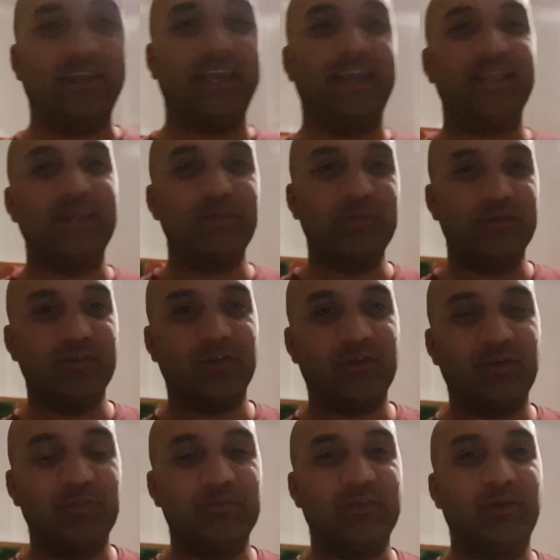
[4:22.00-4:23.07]
getting them into
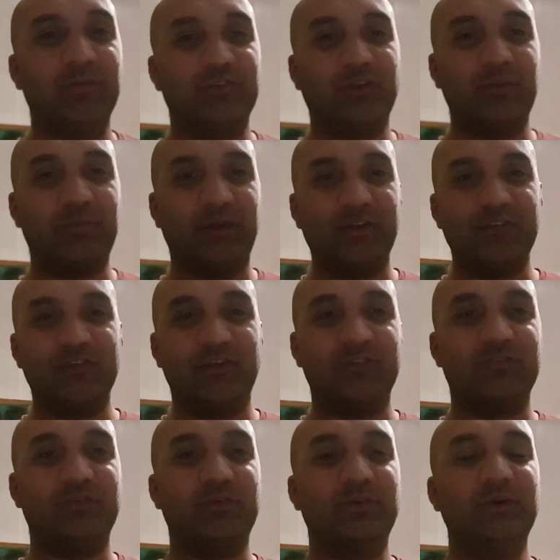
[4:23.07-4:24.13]
crypto, which I
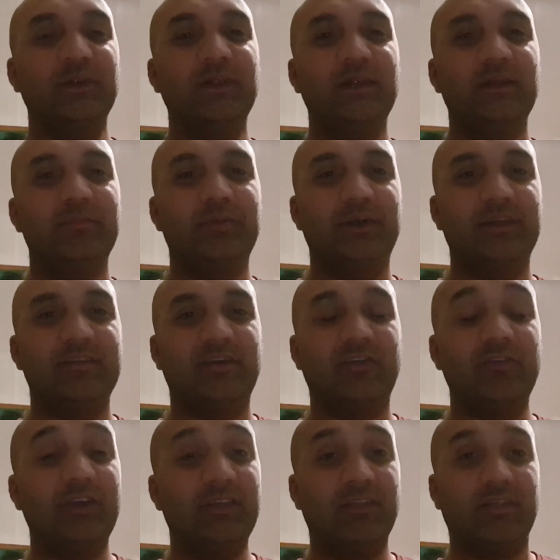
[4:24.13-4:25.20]
apologize for. But I
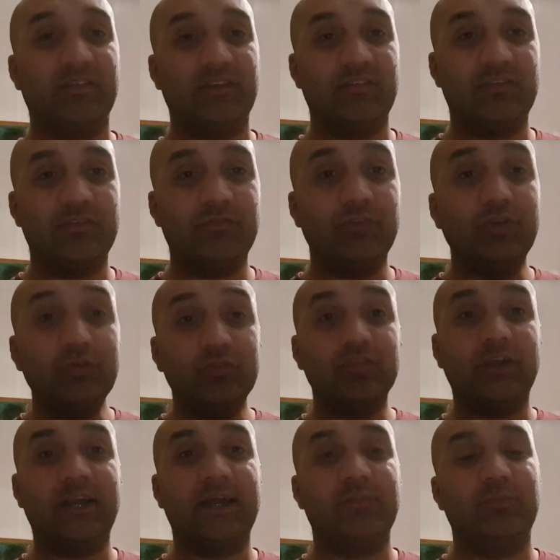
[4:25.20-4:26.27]
really think that it's the
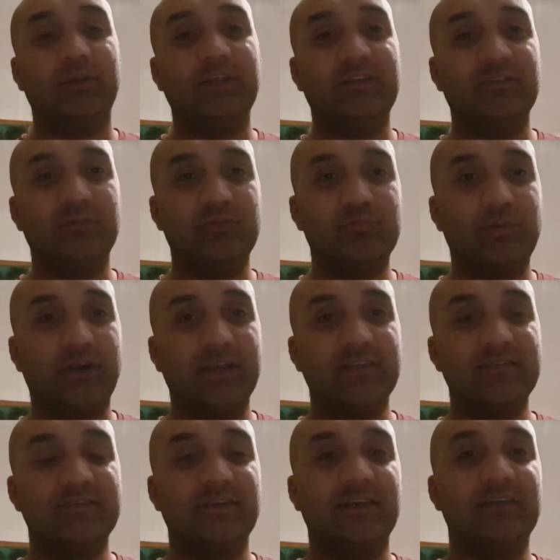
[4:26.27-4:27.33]
future and we need to
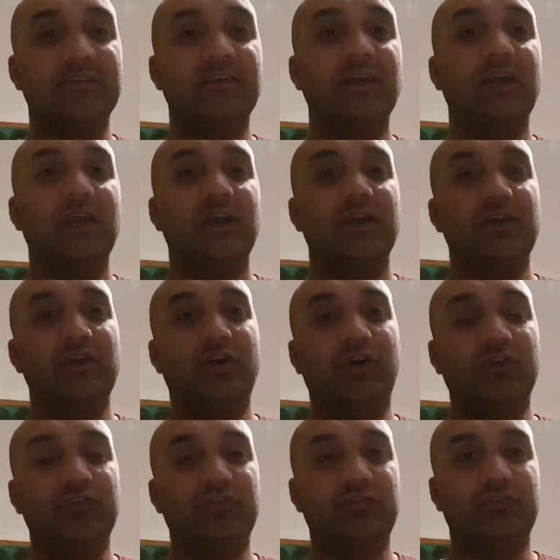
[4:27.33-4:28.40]
embrace it, not